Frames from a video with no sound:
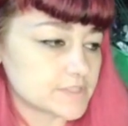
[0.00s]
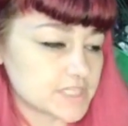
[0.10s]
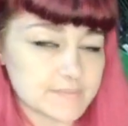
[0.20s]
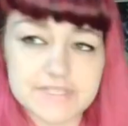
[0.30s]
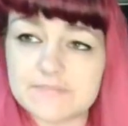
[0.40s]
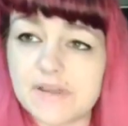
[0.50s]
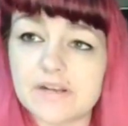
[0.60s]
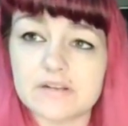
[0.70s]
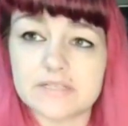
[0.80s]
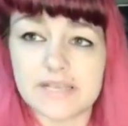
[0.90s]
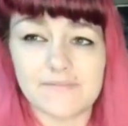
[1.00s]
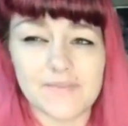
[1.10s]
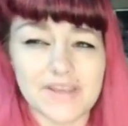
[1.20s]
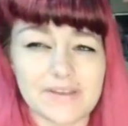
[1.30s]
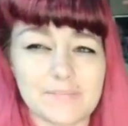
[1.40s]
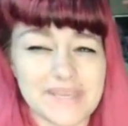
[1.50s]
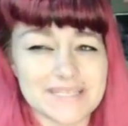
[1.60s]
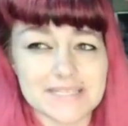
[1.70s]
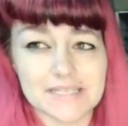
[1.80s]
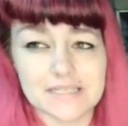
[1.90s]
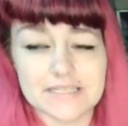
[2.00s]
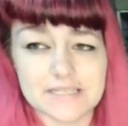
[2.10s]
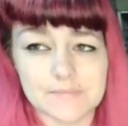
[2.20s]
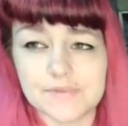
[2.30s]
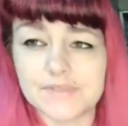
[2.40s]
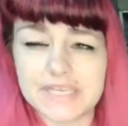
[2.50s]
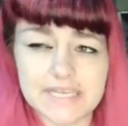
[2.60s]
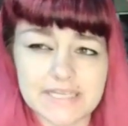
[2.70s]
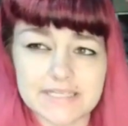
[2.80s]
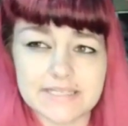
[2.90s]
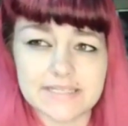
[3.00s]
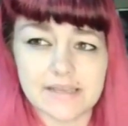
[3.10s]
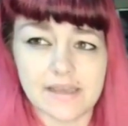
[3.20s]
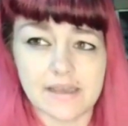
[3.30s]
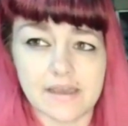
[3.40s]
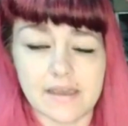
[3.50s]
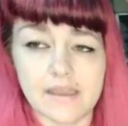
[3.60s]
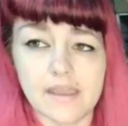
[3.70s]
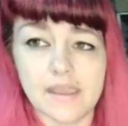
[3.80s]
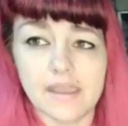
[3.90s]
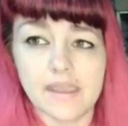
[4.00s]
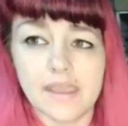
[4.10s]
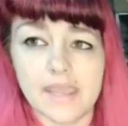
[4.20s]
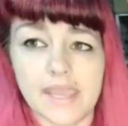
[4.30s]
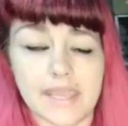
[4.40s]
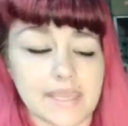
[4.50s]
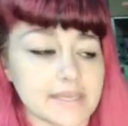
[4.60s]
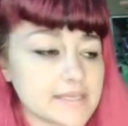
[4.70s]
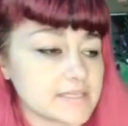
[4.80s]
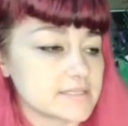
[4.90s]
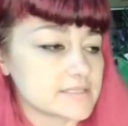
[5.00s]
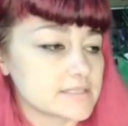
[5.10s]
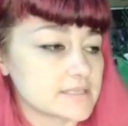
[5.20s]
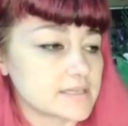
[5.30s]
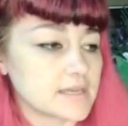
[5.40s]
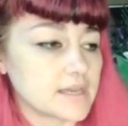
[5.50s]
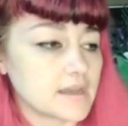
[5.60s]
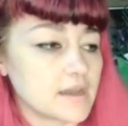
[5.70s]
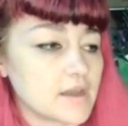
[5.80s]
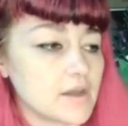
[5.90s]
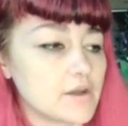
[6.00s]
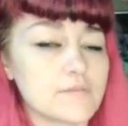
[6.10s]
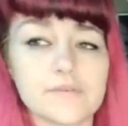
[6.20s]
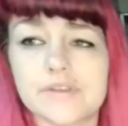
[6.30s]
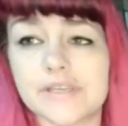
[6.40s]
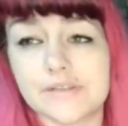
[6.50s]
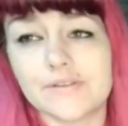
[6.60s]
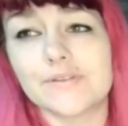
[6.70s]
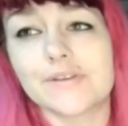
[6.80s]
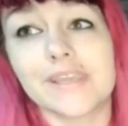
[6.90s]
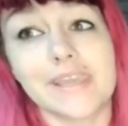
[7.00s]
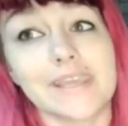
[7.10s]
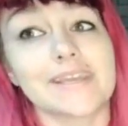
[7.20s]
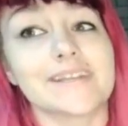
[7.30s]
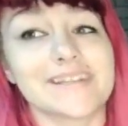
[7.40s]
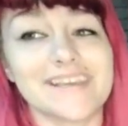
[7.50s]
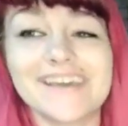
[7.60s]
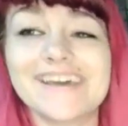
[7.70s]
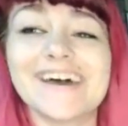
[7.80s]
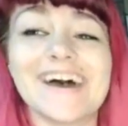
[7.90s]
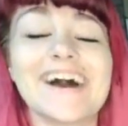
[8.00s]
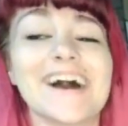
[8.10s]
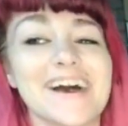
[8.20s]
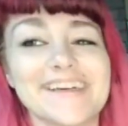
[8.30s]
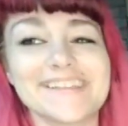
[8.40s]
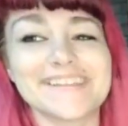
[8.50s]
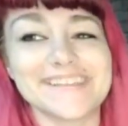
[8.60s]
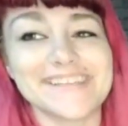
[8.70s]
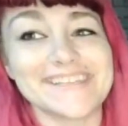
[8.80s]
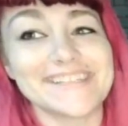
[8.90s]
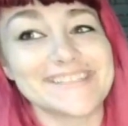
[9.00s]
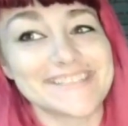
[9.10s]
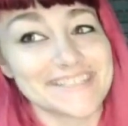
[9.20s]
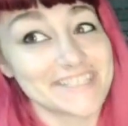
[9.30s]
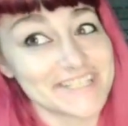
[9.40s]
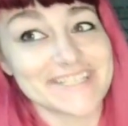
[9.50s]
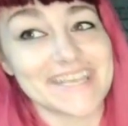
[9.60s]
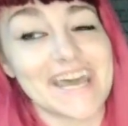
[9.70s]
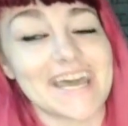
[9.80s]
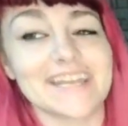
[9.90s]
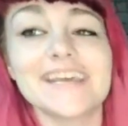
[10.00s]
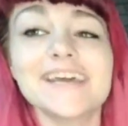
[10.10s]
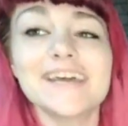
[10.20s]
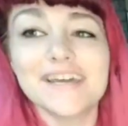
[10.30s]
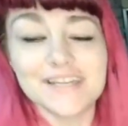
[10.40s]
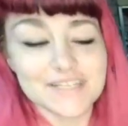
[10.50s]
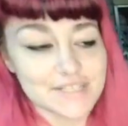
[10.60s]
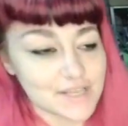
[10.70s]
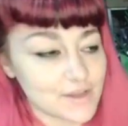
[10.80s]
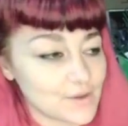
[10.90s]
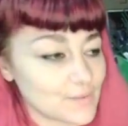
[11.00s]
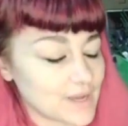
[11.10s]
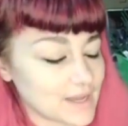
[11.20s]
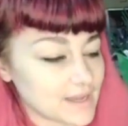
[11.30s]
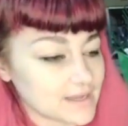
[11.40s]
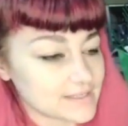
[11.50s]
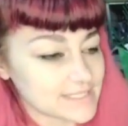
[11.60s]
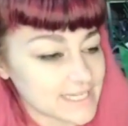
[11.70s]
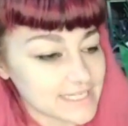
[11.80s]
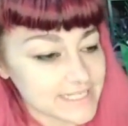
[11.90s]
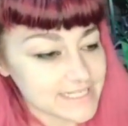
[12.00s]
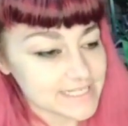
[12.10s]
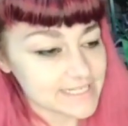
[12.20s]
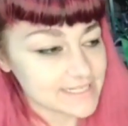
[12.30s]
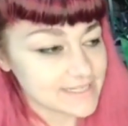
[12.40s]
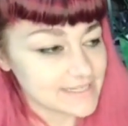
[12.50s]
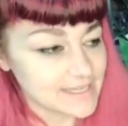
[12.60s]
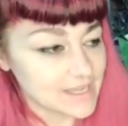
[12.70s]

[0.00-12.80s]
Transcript: Jumping spiders have very basic, simple needs, and overkill can lead to just that. So take it easy.